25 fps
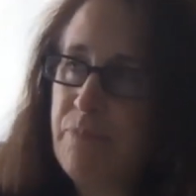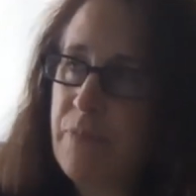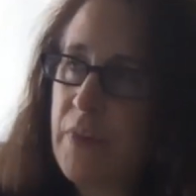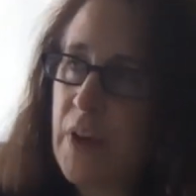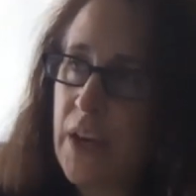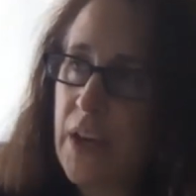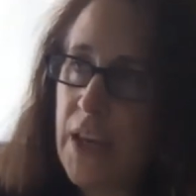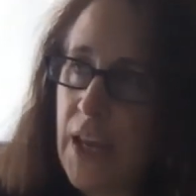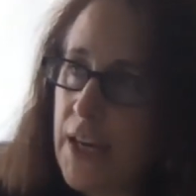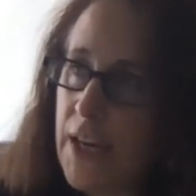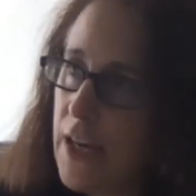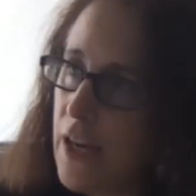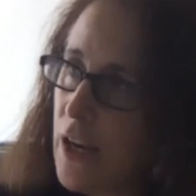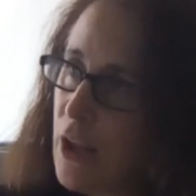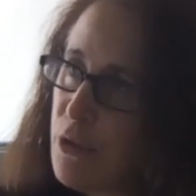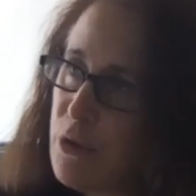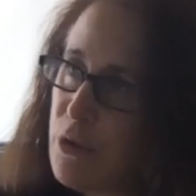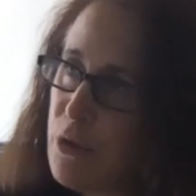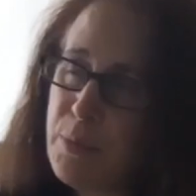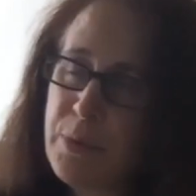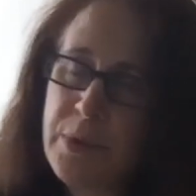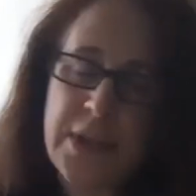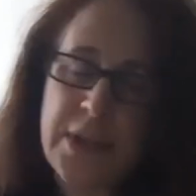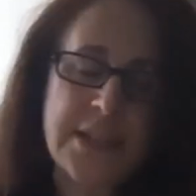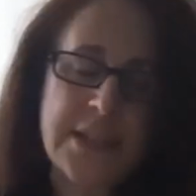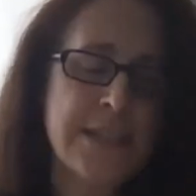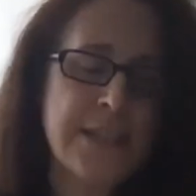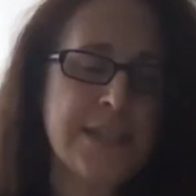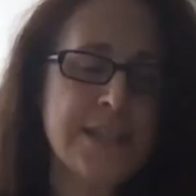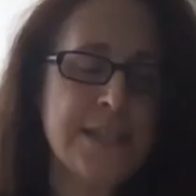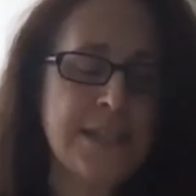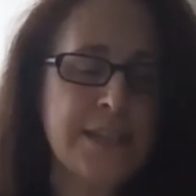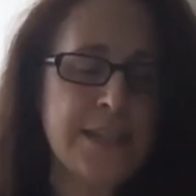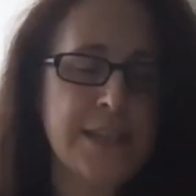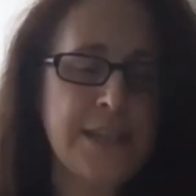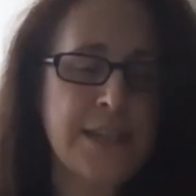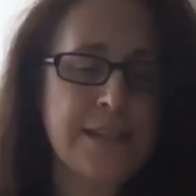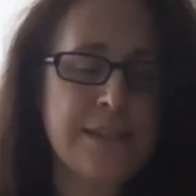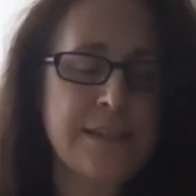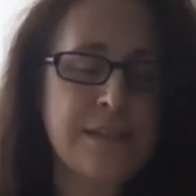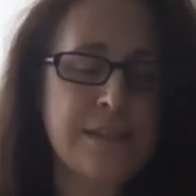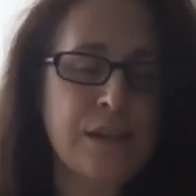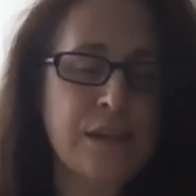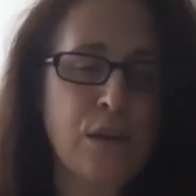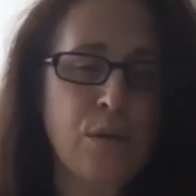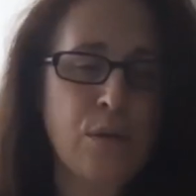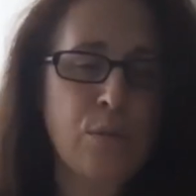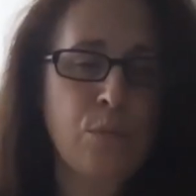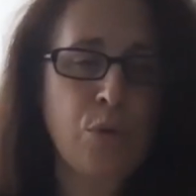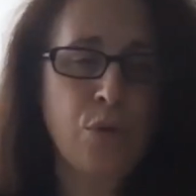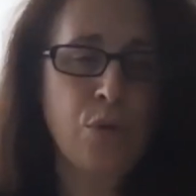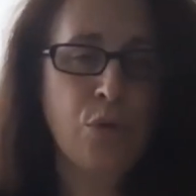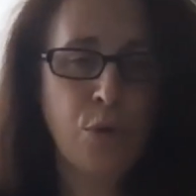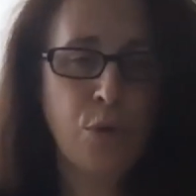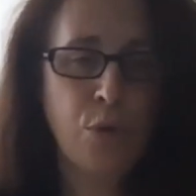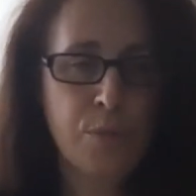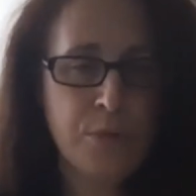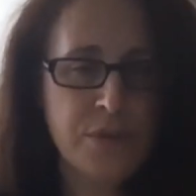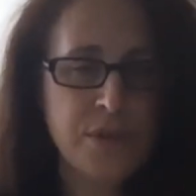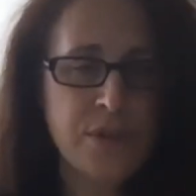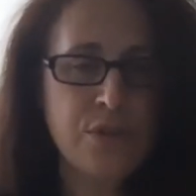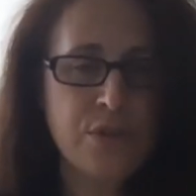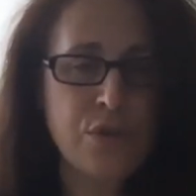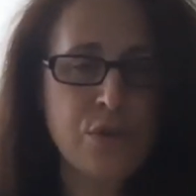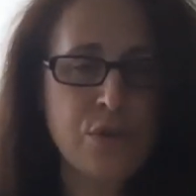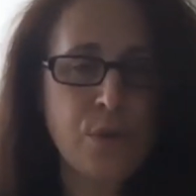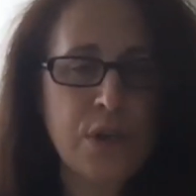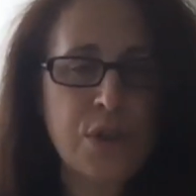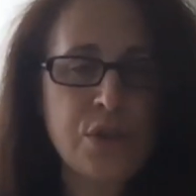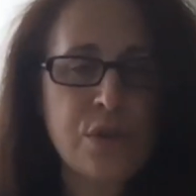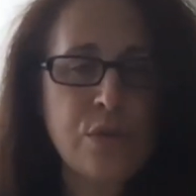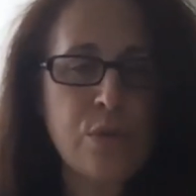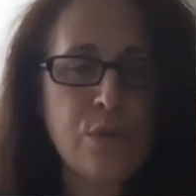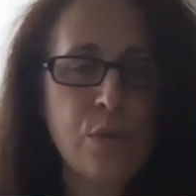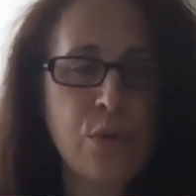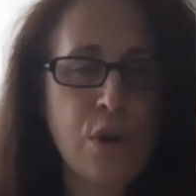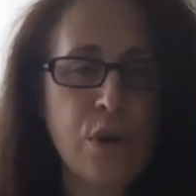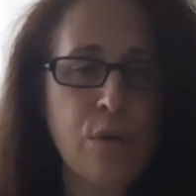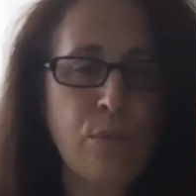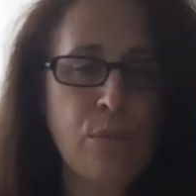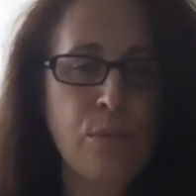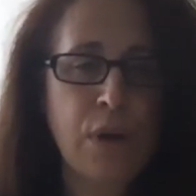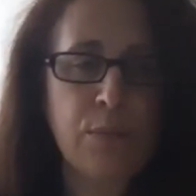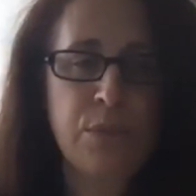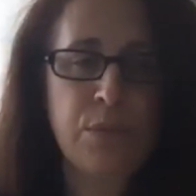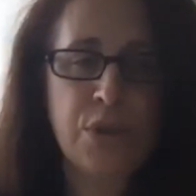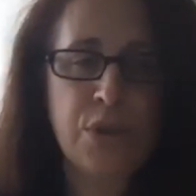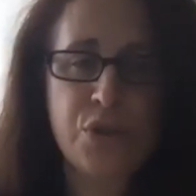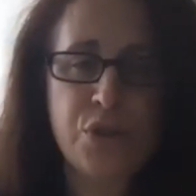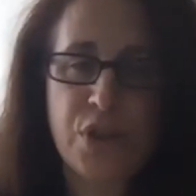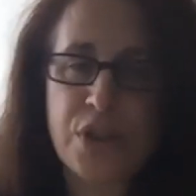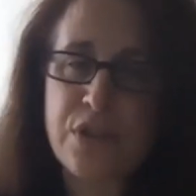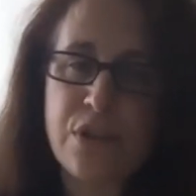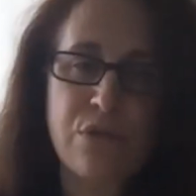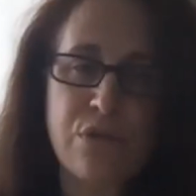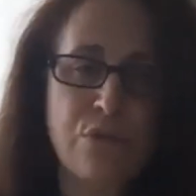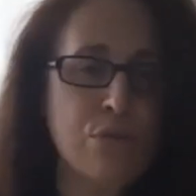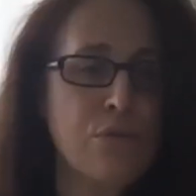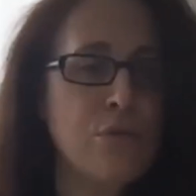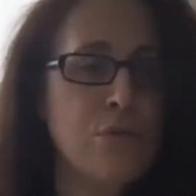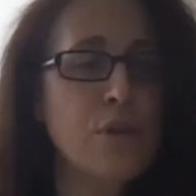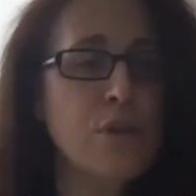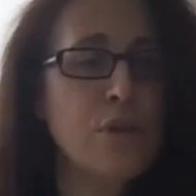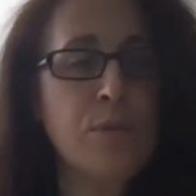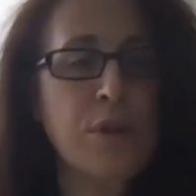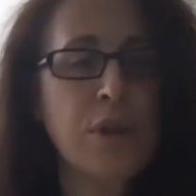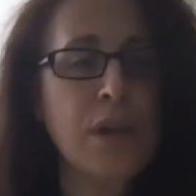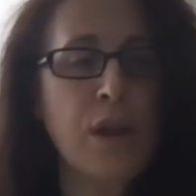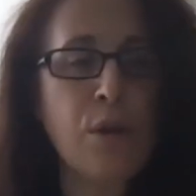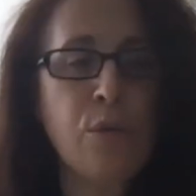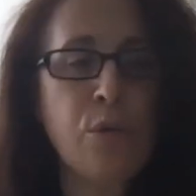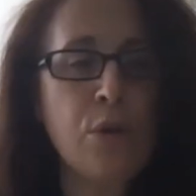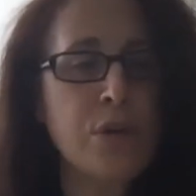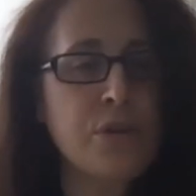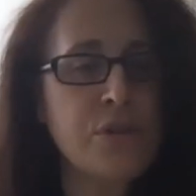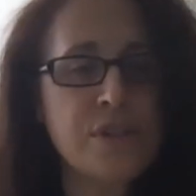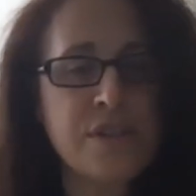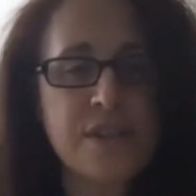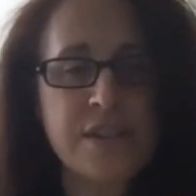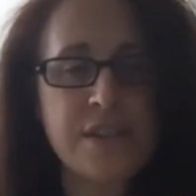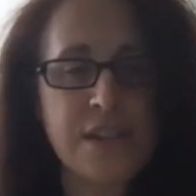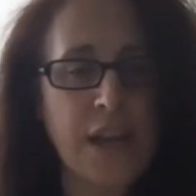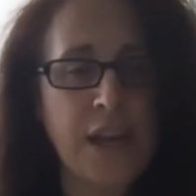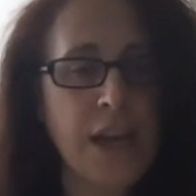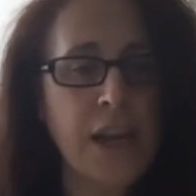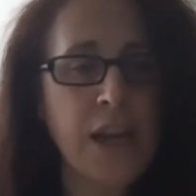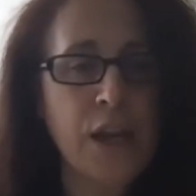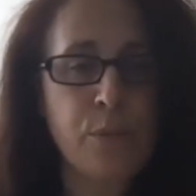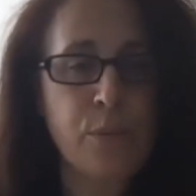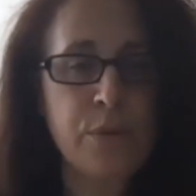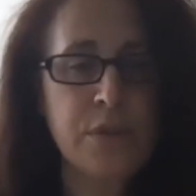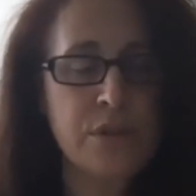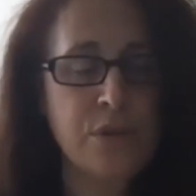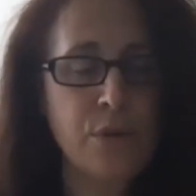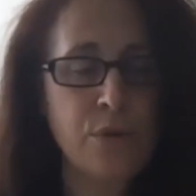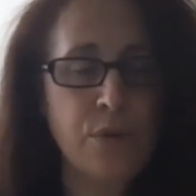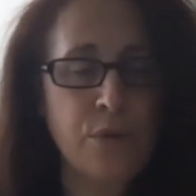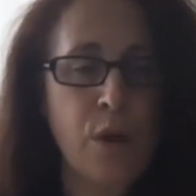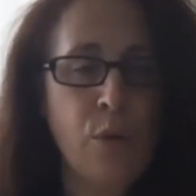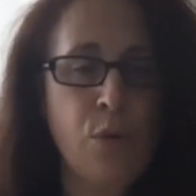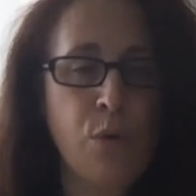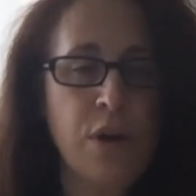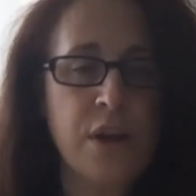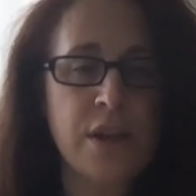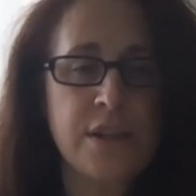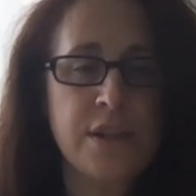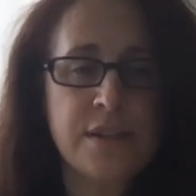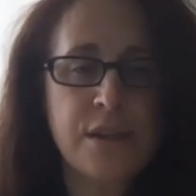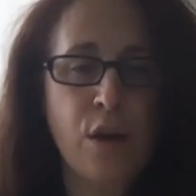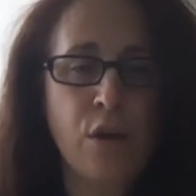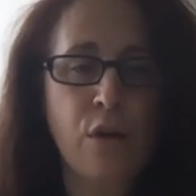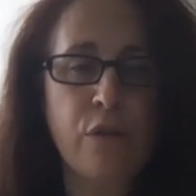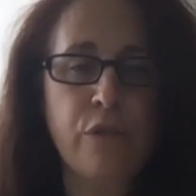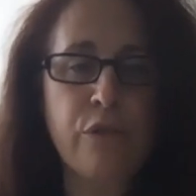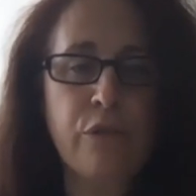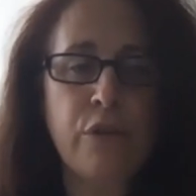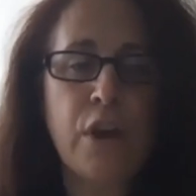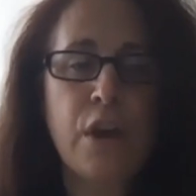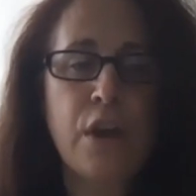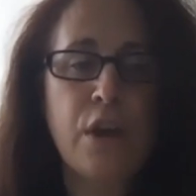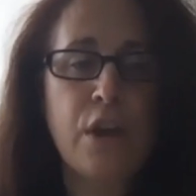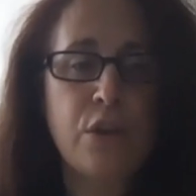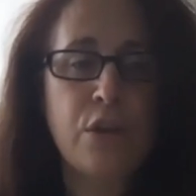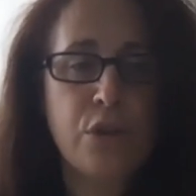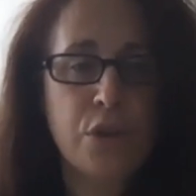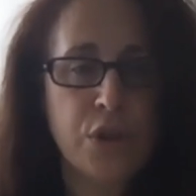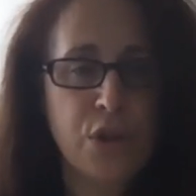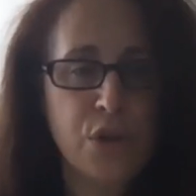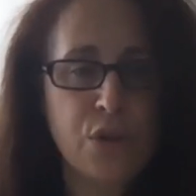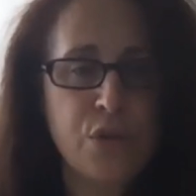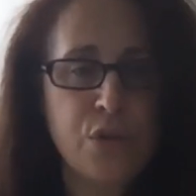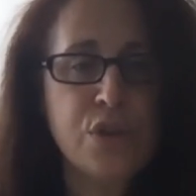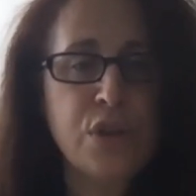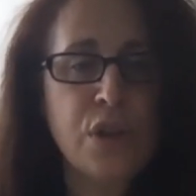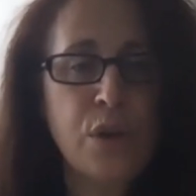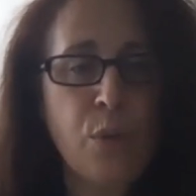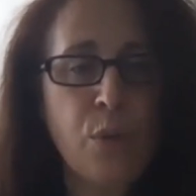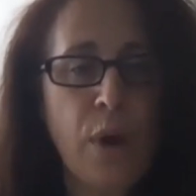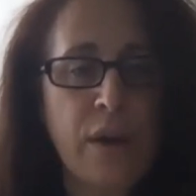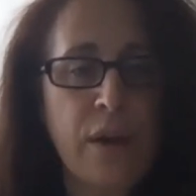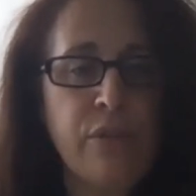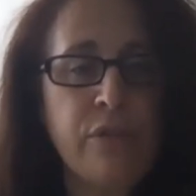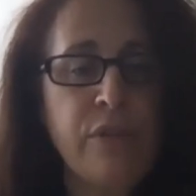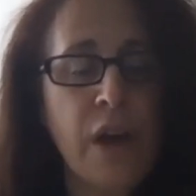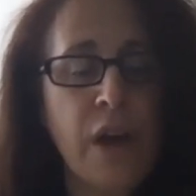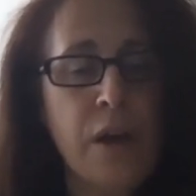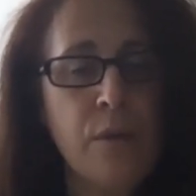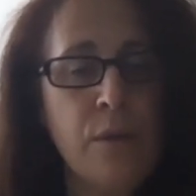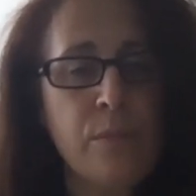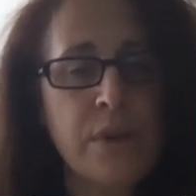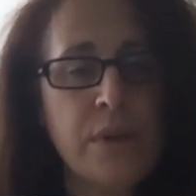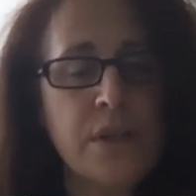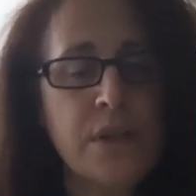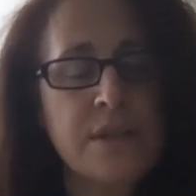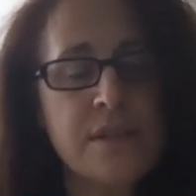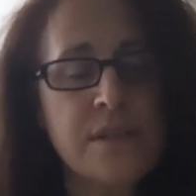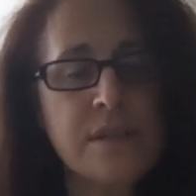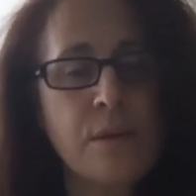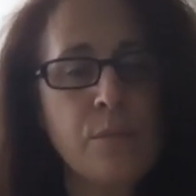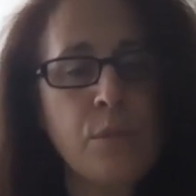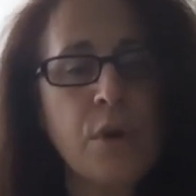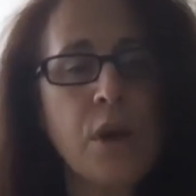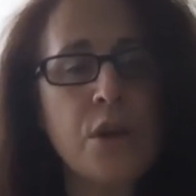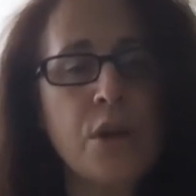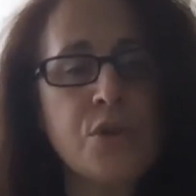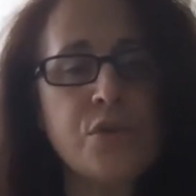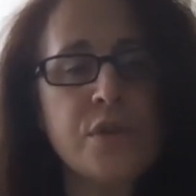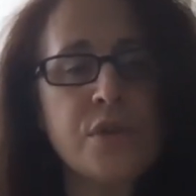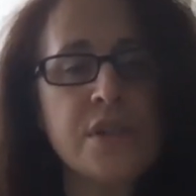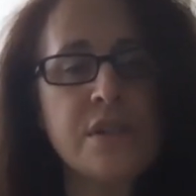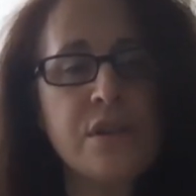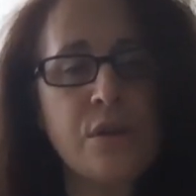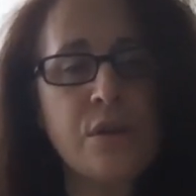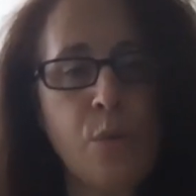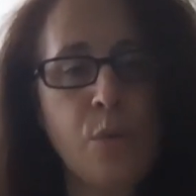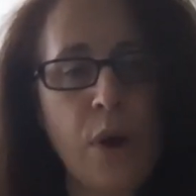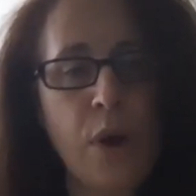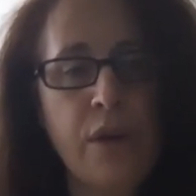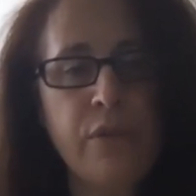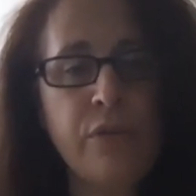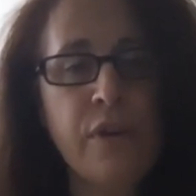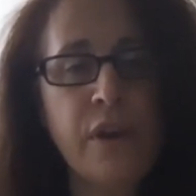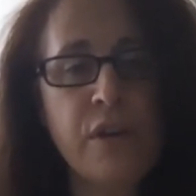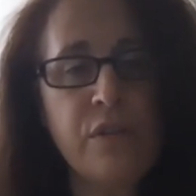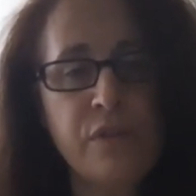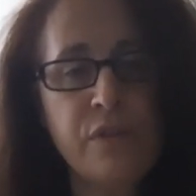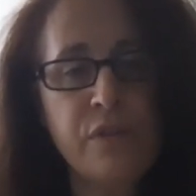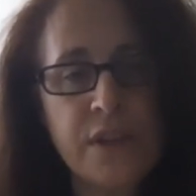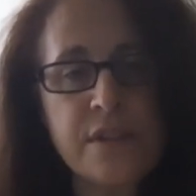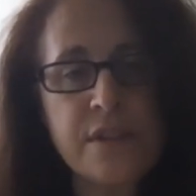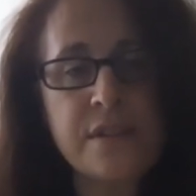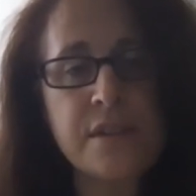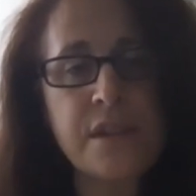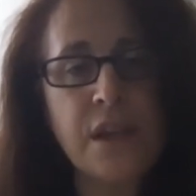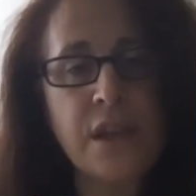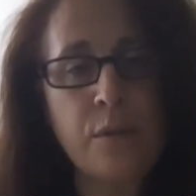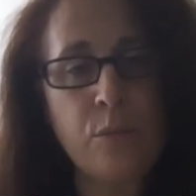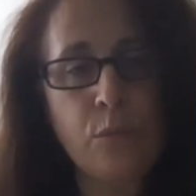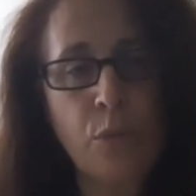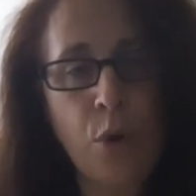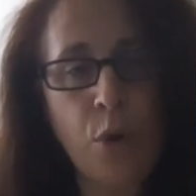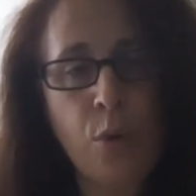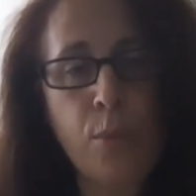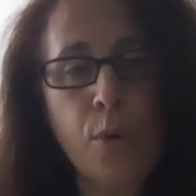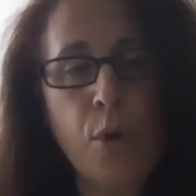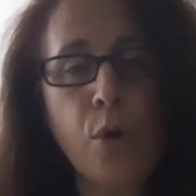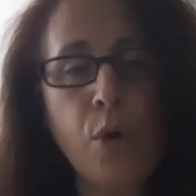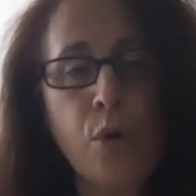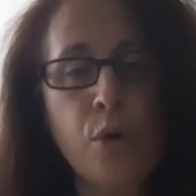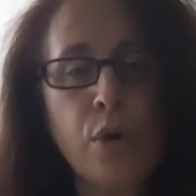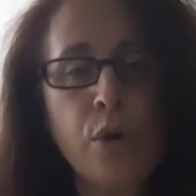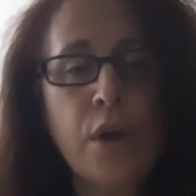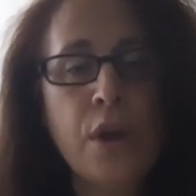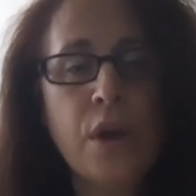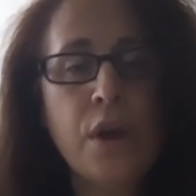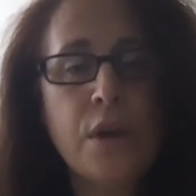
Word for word: Again, in other places, it's a more normal situation where it might be just through the community network, just standing up its own network itself. They're usually Wi-Fi, but in some countries, they're Wi-Fi fixed and mobile.